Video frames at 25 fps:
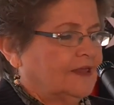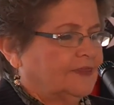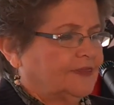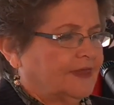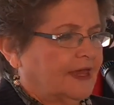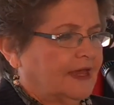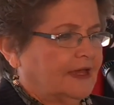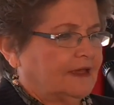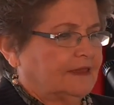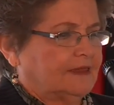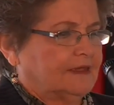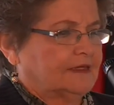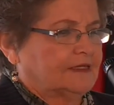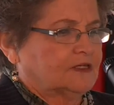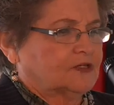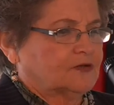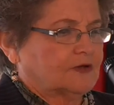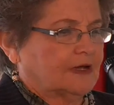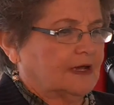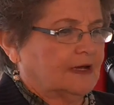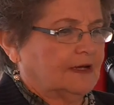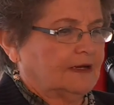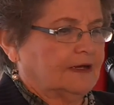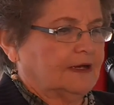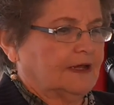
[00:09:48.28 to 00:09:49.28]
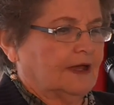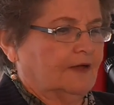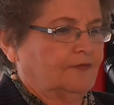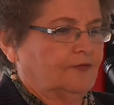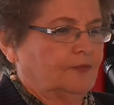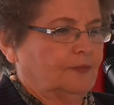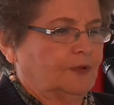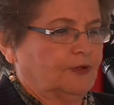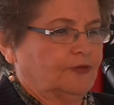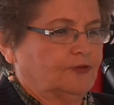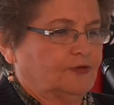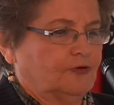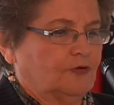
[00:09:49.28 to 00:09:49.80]
I thank the Australian
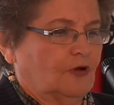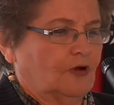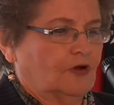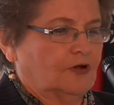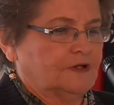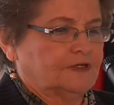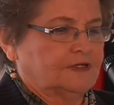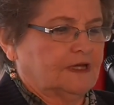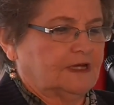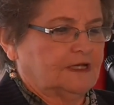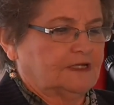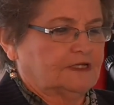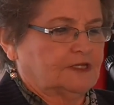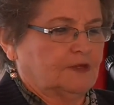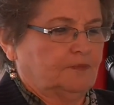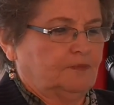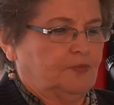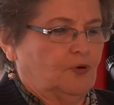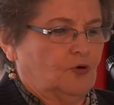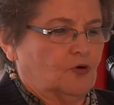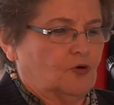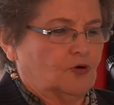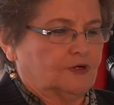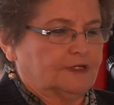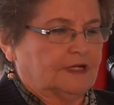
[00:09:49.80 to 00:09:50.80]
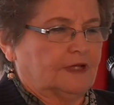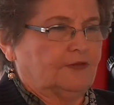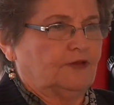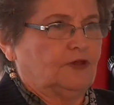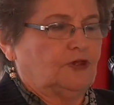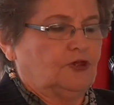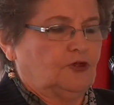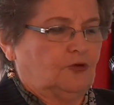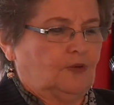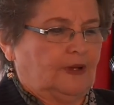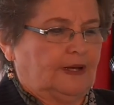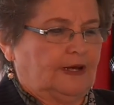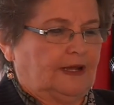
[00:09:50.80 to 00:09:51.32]
government through AusAid support and
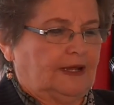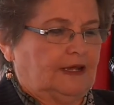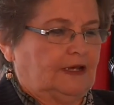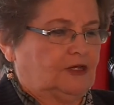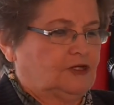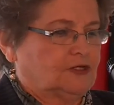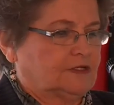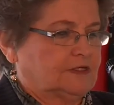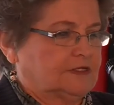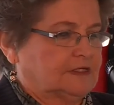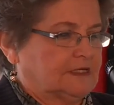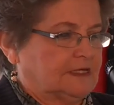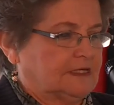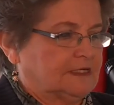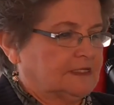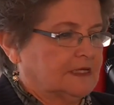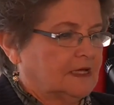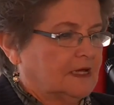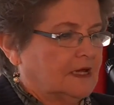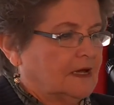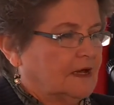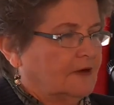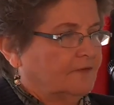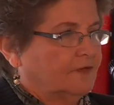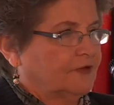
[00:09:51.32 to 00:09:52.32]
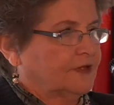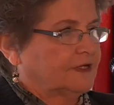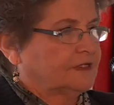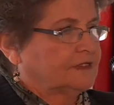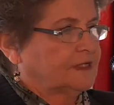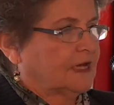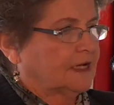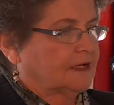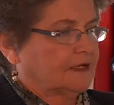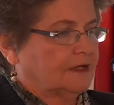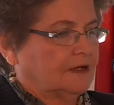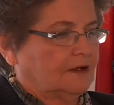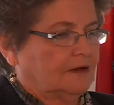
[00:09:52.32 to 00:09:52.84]
the UN agencies for the
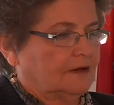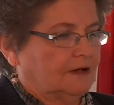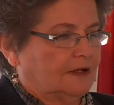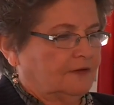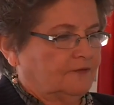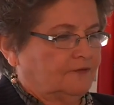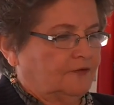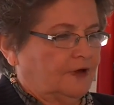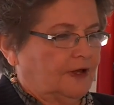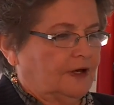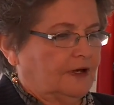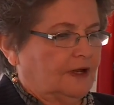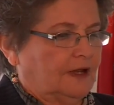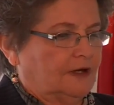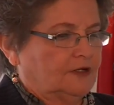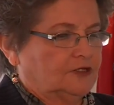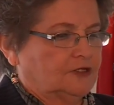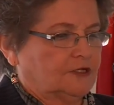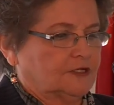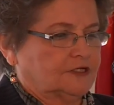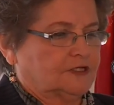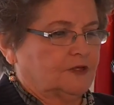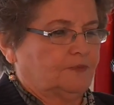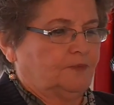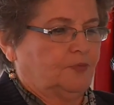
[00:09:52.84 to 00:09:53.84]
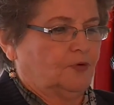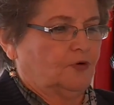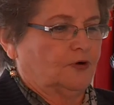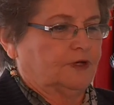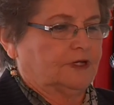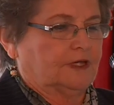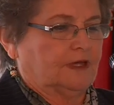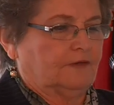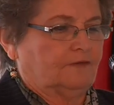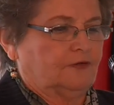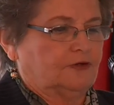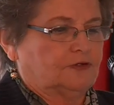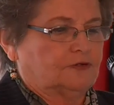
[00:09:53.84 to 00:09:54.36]
technical and financial
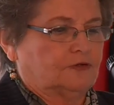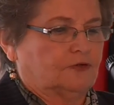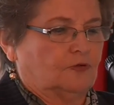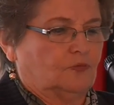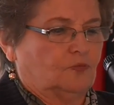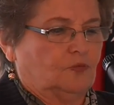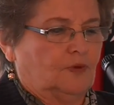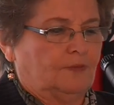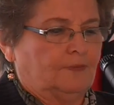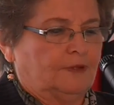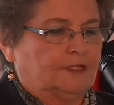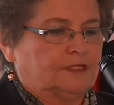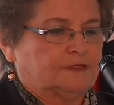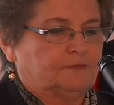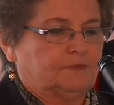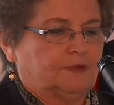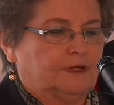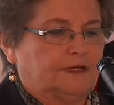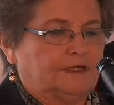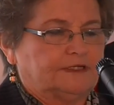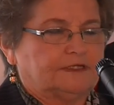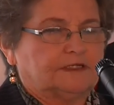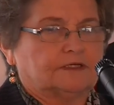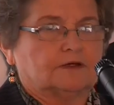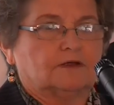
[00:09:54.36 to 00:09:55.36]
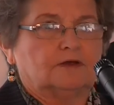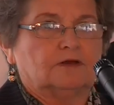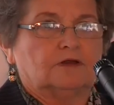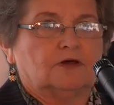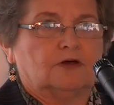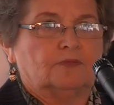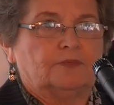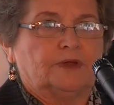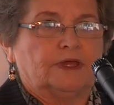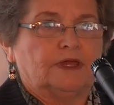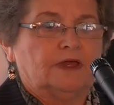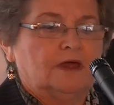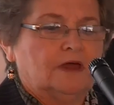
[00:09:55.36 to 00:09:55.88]
support given to the women's political
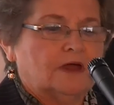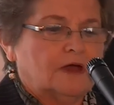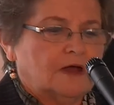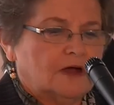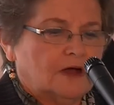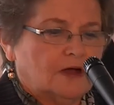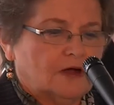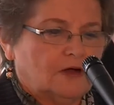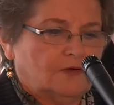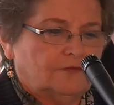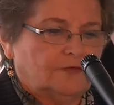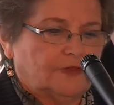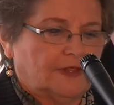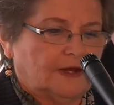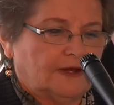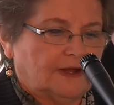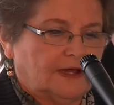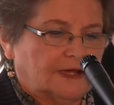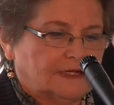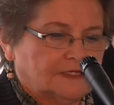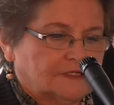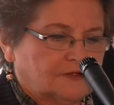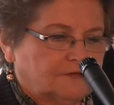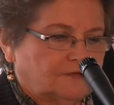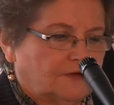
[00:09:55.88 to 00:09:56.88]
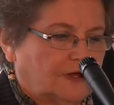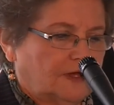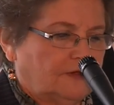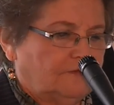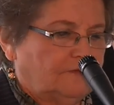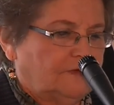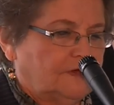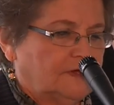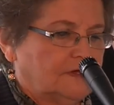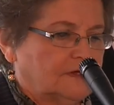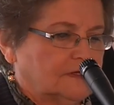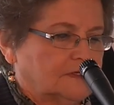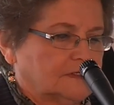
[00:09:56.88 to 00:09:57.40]
lobby over the last
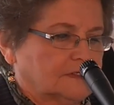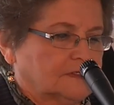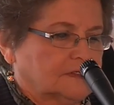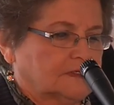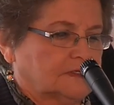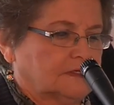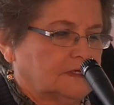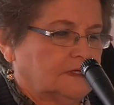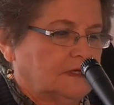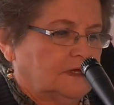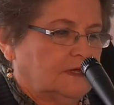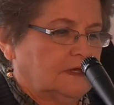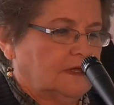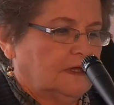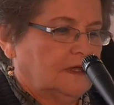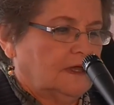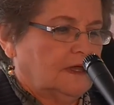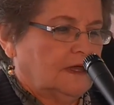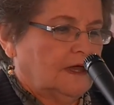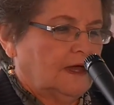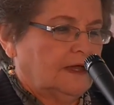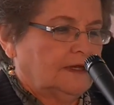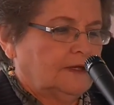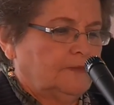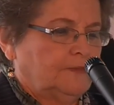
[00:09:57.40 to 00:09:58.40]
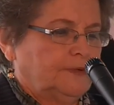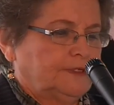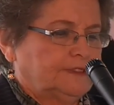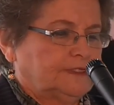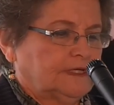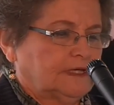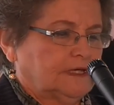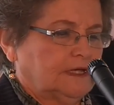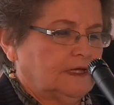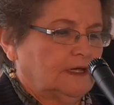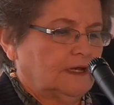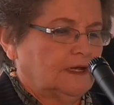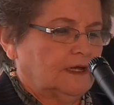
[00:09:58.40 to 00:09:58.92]
5 years. And in
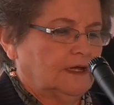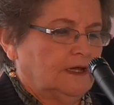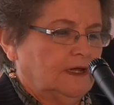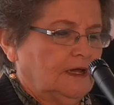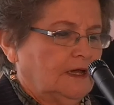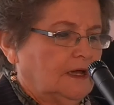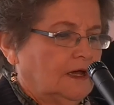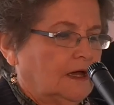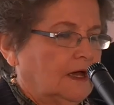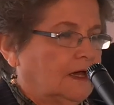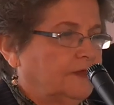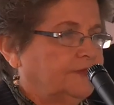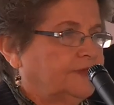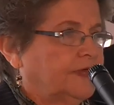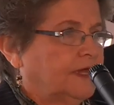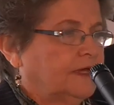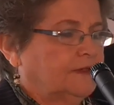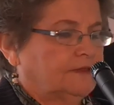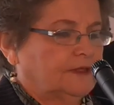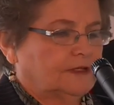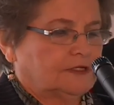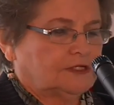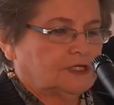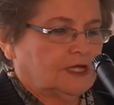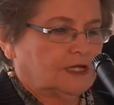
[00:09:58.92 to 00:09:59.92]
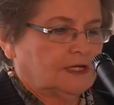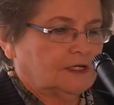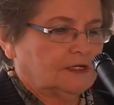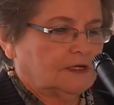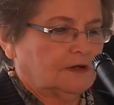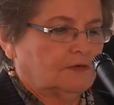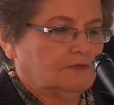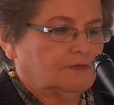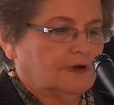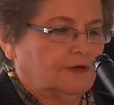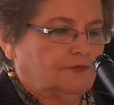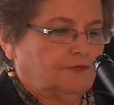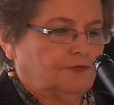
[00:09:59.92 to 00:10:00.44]
particular, I thank the
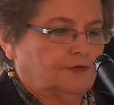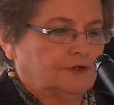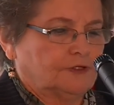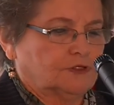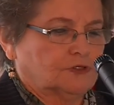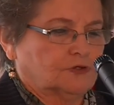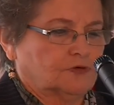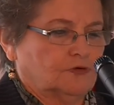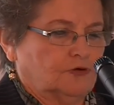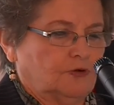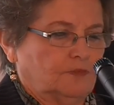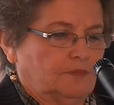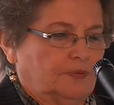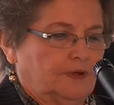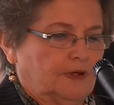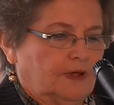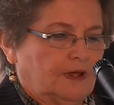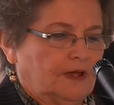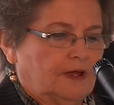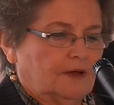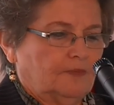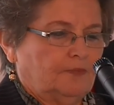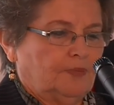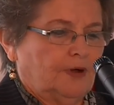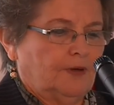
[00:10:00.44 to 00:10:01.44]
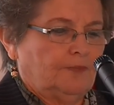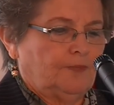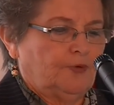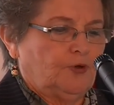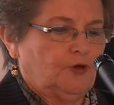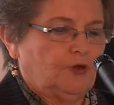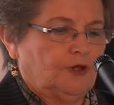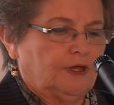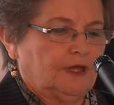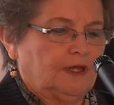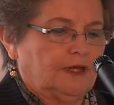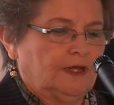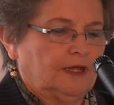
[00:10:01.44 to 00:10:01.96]
Gender Reference Group,
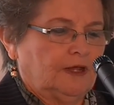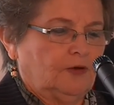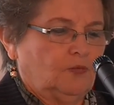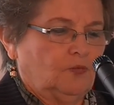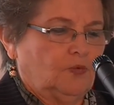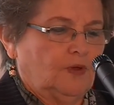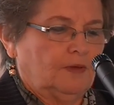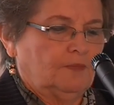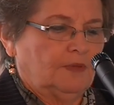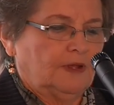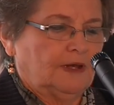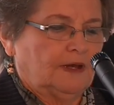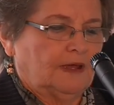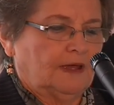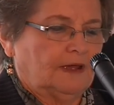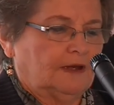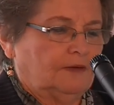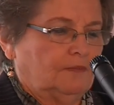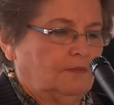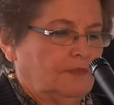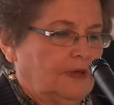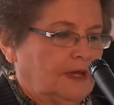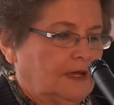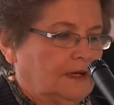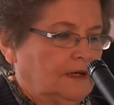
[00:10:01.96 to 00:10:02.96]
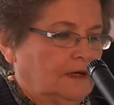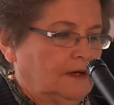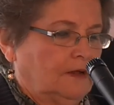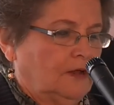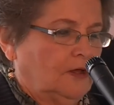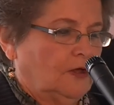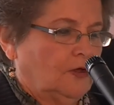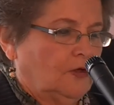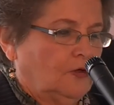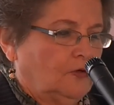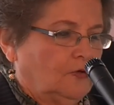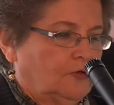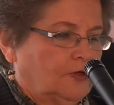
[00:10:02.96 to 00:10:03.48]
Papua New Guinean women and men
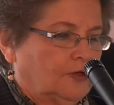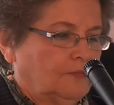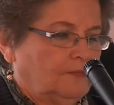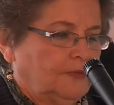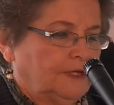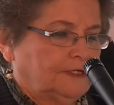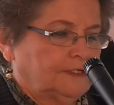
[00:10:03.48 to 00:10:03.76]
who